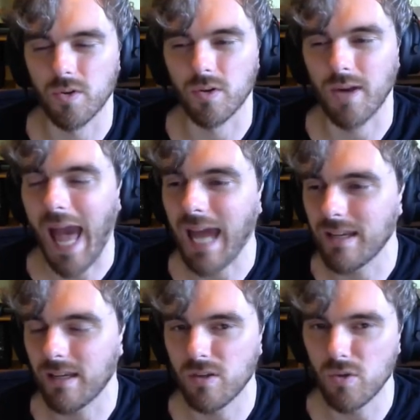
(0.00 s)
you're
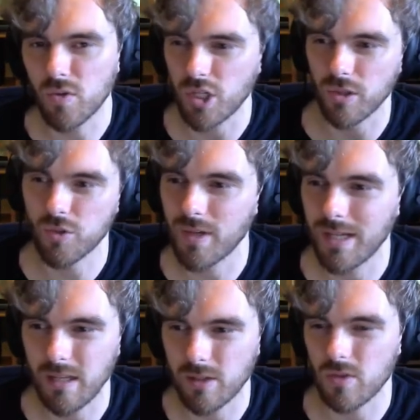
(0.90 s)
adding new
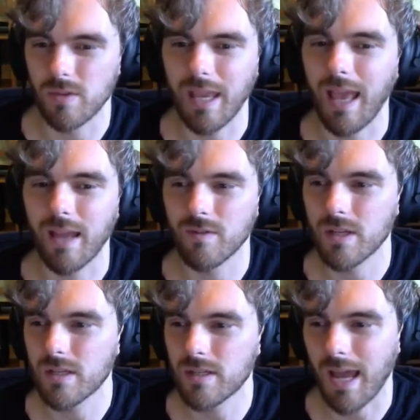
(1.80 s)
children into the
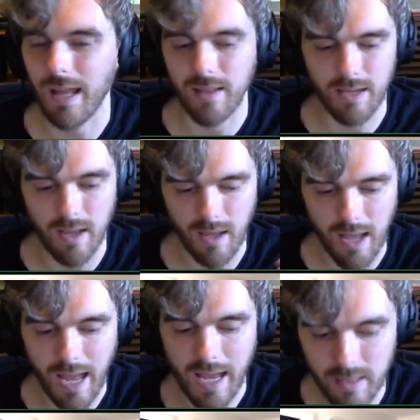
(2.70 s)
canvas at like a
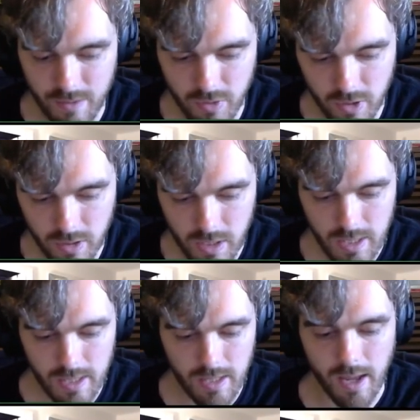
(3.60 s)
high level,
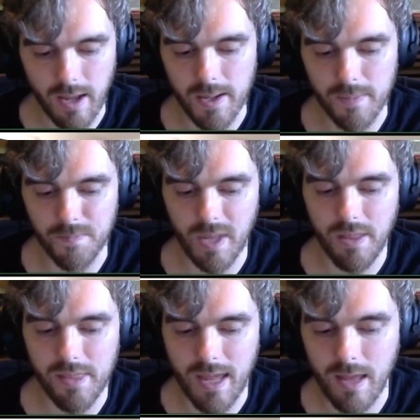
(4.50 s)

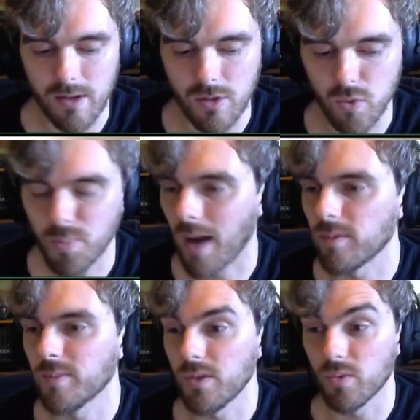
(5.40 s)
then you
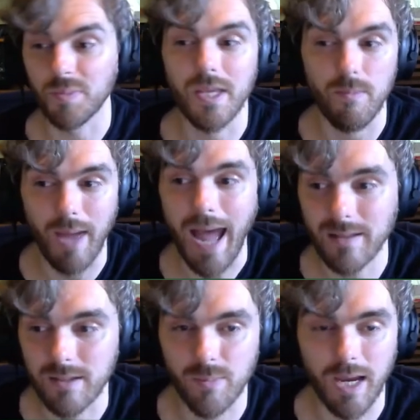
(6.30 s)
probably will be
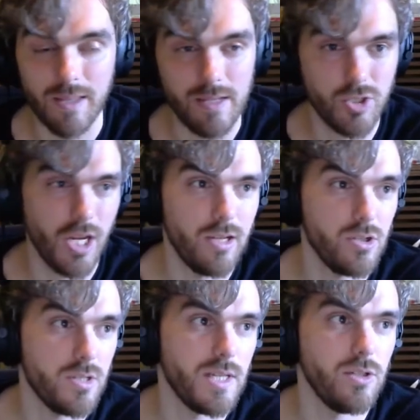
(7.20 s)
impacted by these
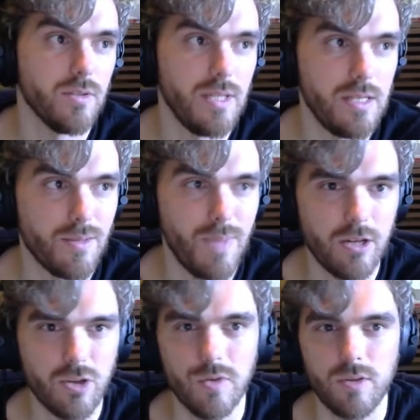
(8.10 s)
changes, and you'll need to
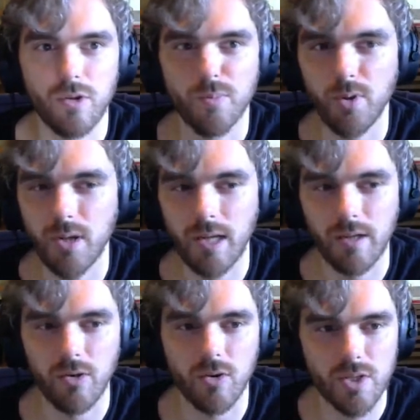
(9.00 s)
make sure that you're
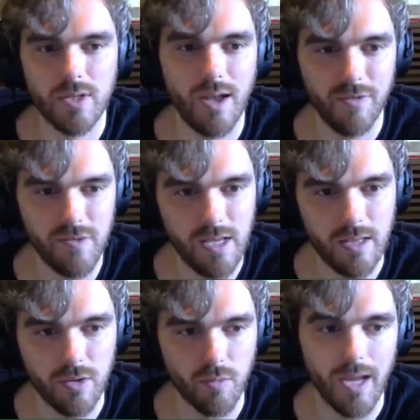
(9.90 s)
putting your stuff
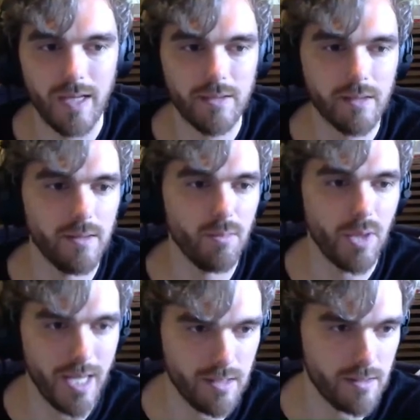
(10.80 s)
in the right
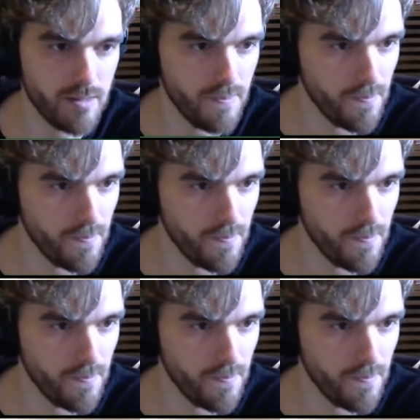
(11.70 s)
place.